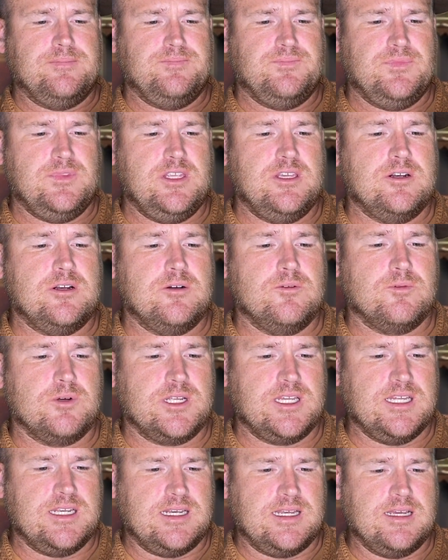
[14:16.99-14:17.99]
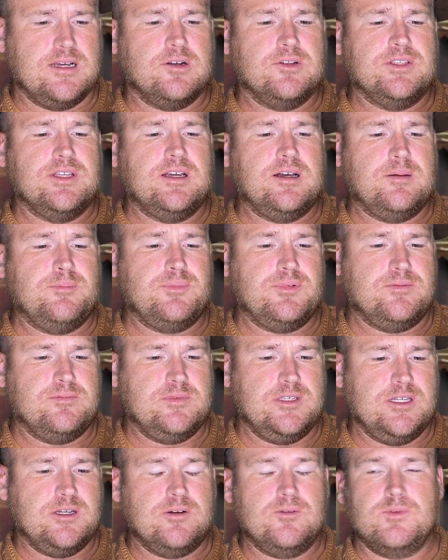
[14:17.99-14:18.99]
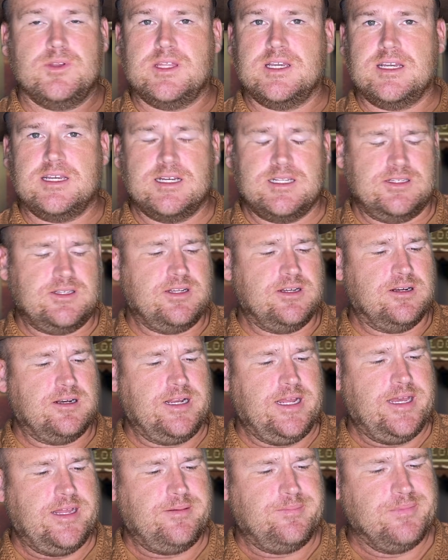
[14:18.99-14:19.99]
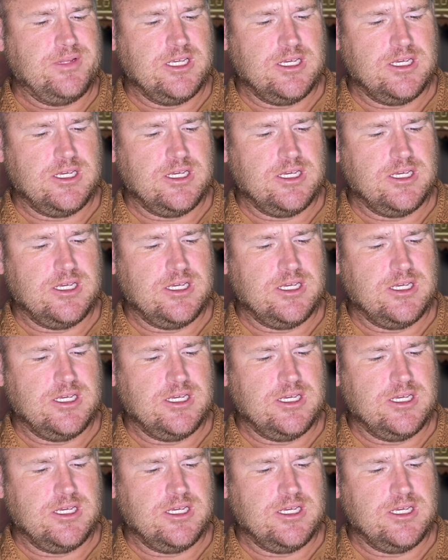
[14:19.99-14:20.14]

you know, were getting held up, you know, with a gun to your head.